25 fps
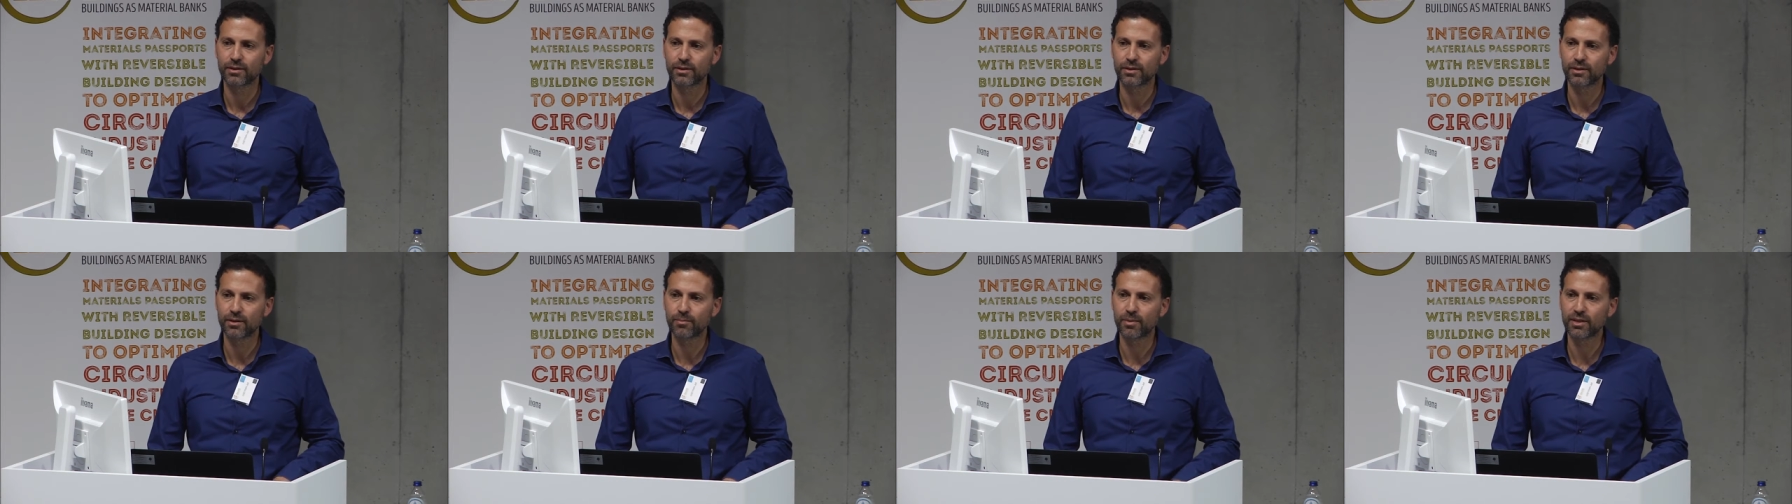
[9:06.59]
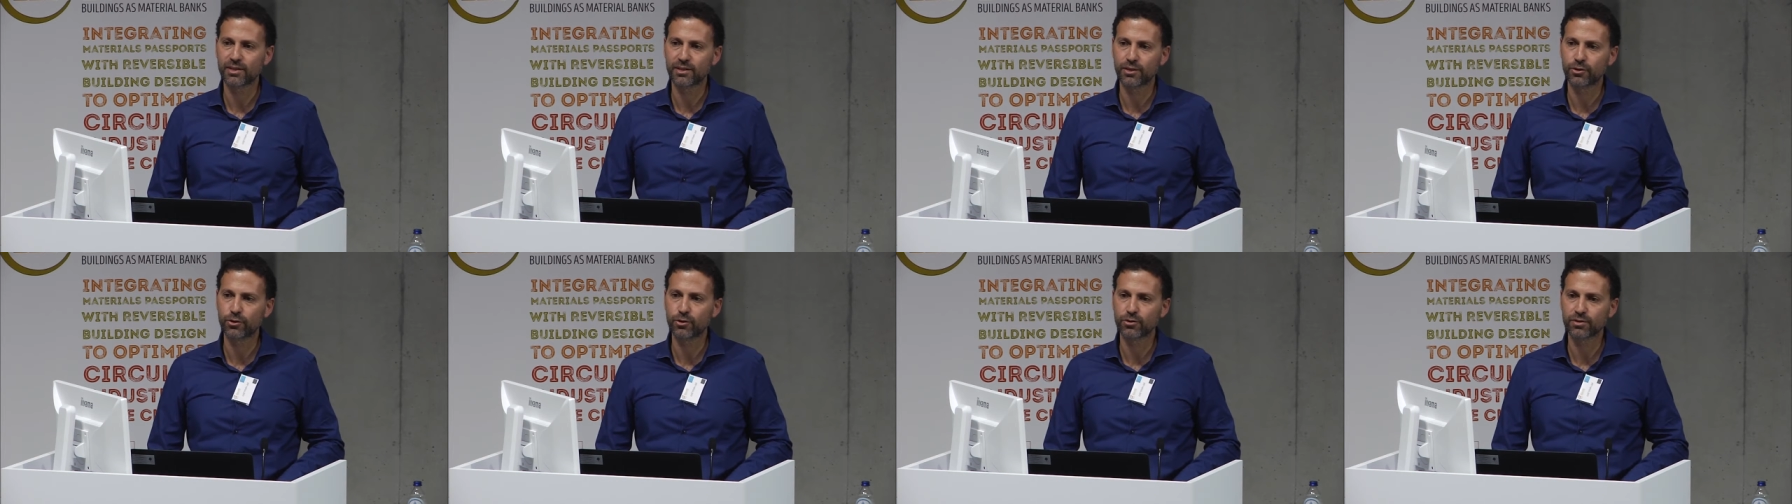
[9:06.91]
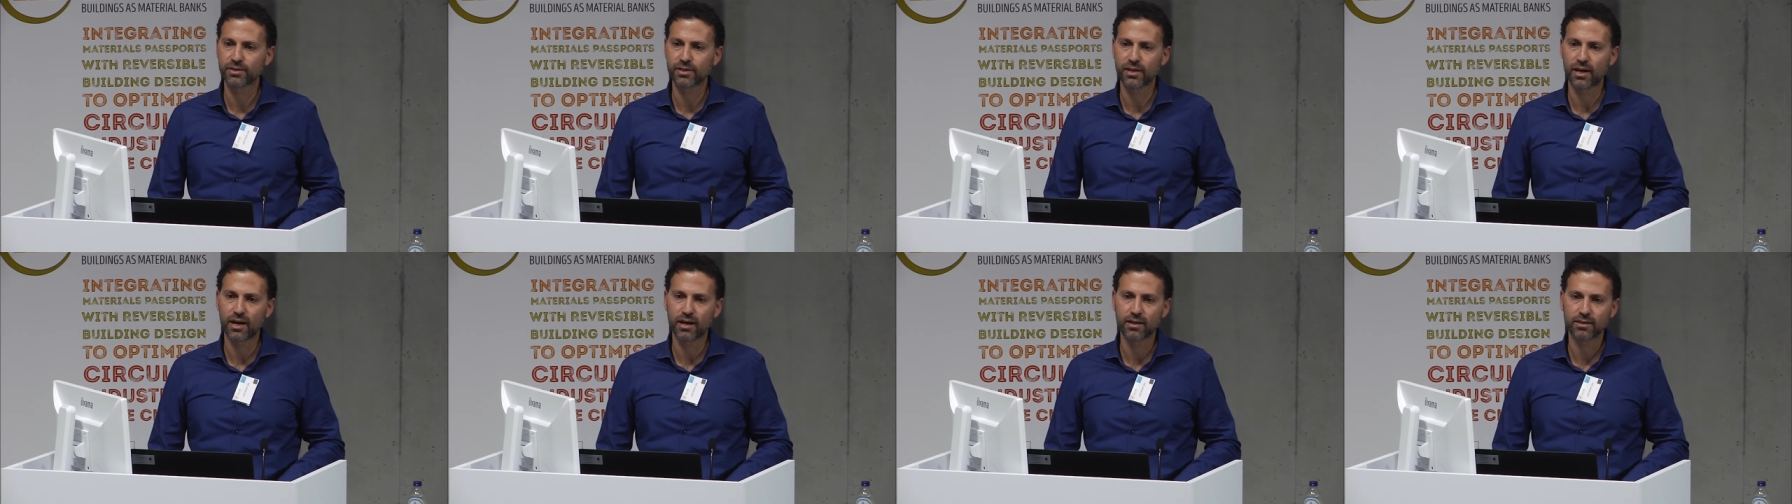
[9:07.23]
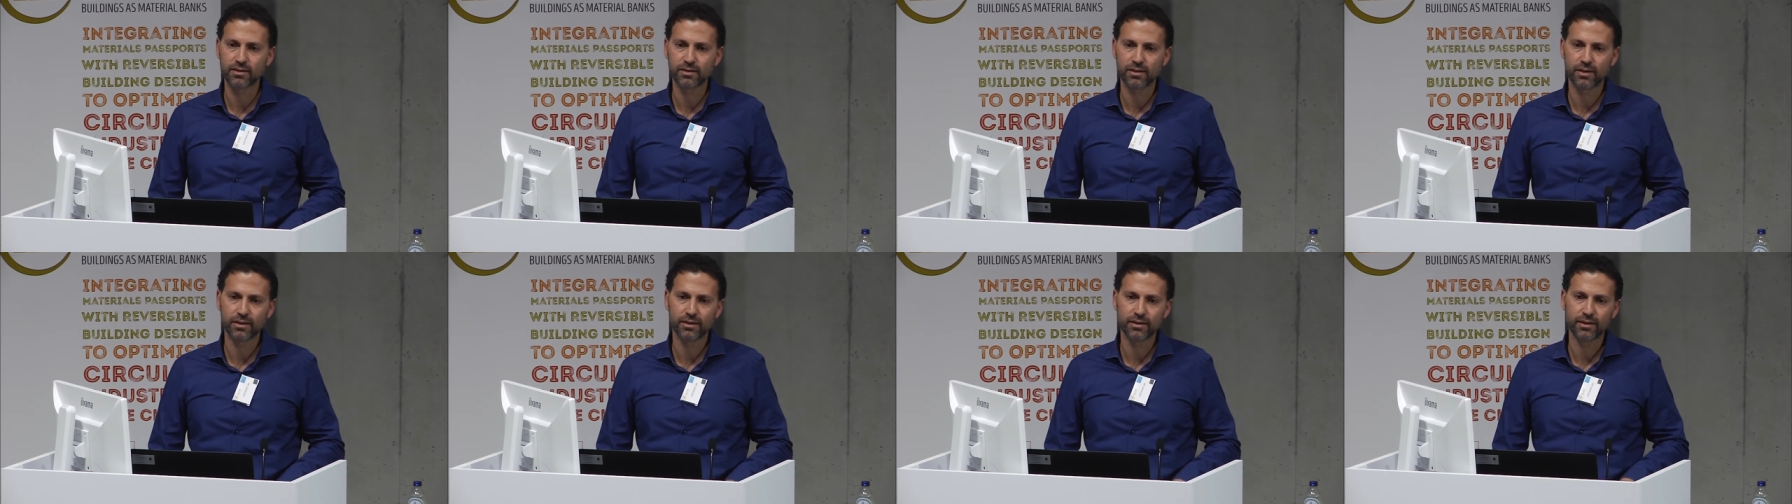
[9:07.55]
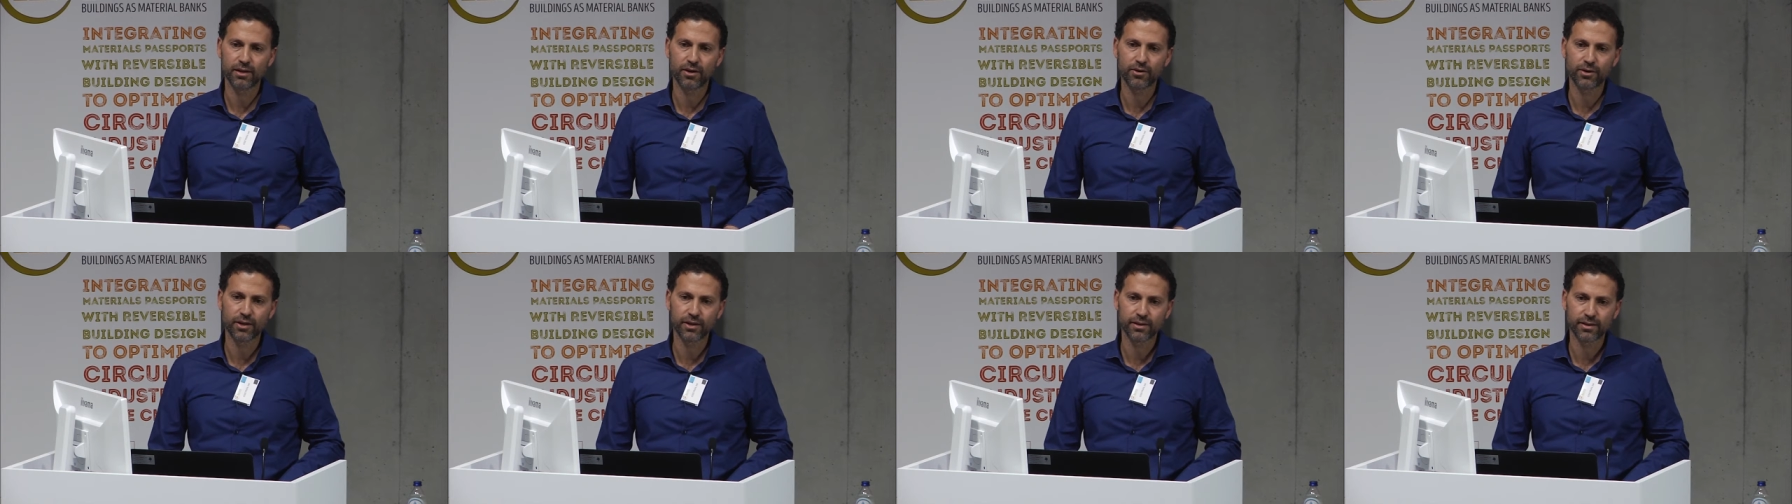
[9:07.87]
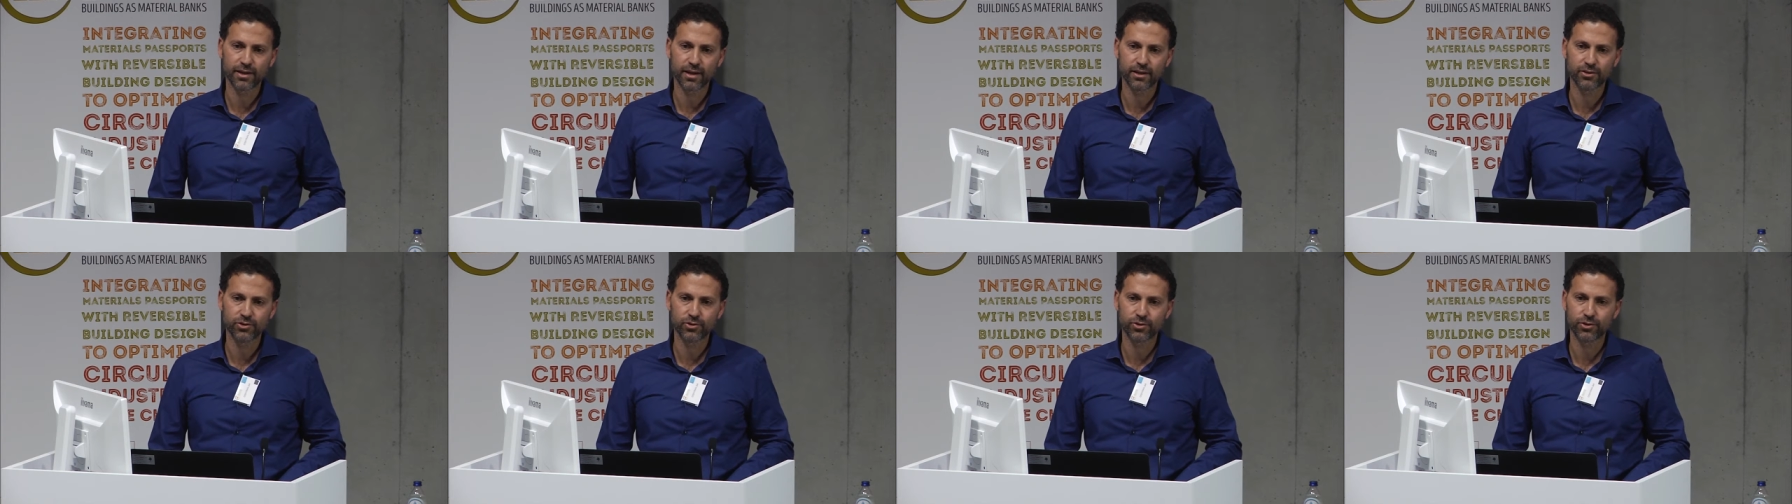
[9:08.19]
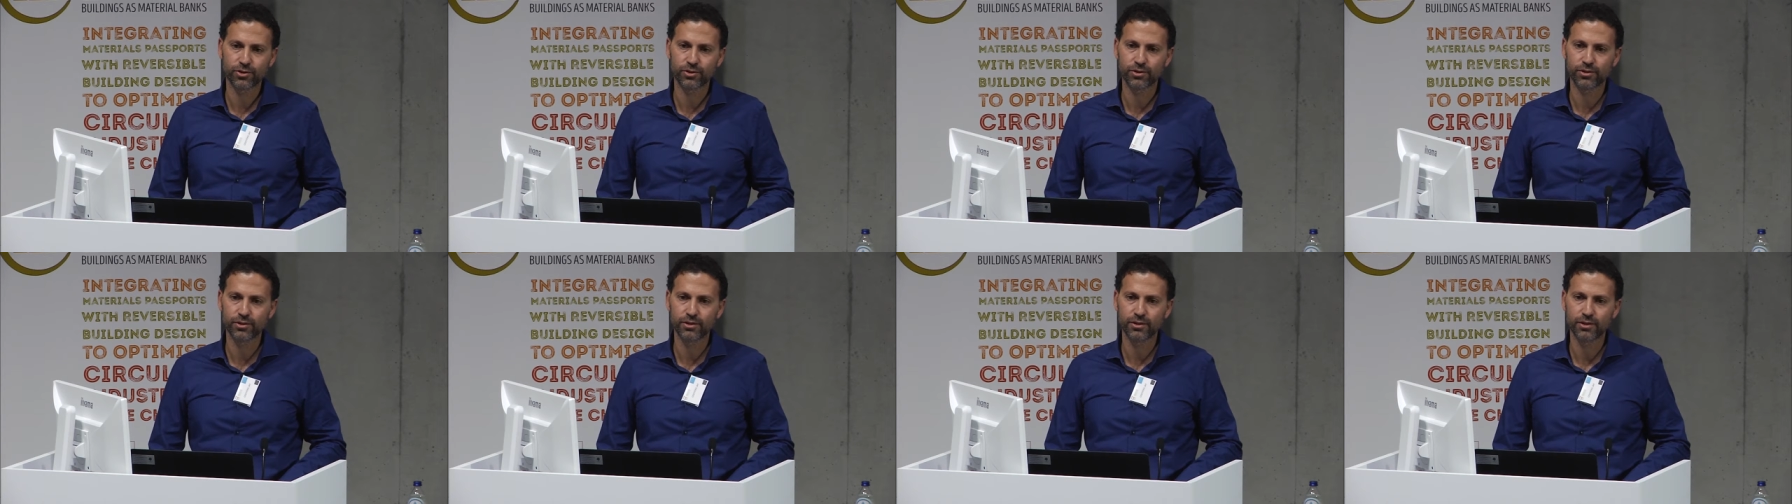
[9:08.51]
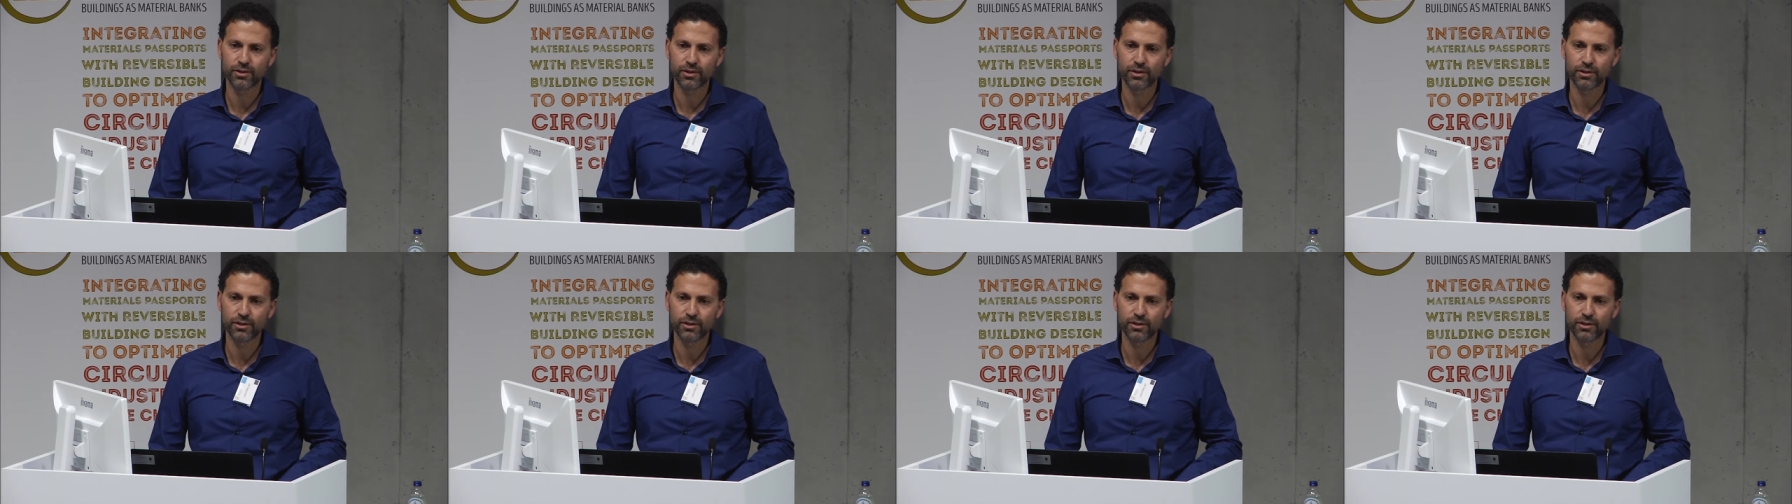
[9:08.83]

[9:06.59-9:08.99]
the material science and the architecture